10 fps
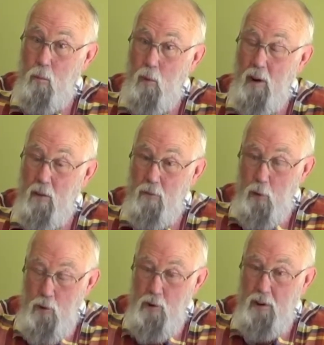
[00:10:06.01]
we are
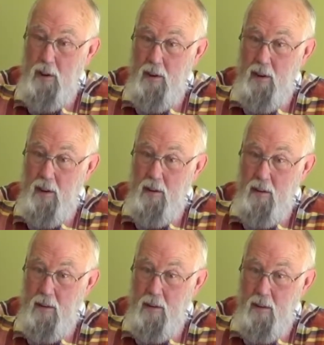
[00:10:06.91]
fortunate
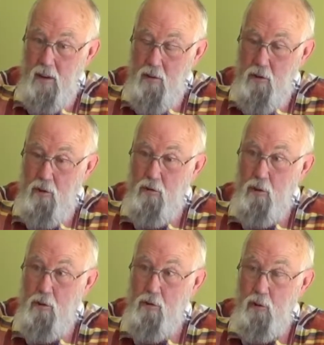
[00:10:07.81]
in
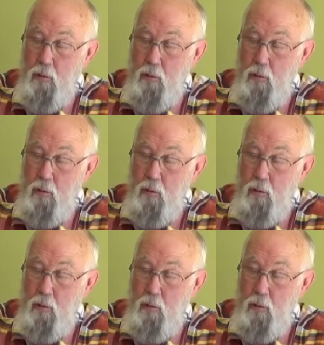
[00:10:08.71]
Sisters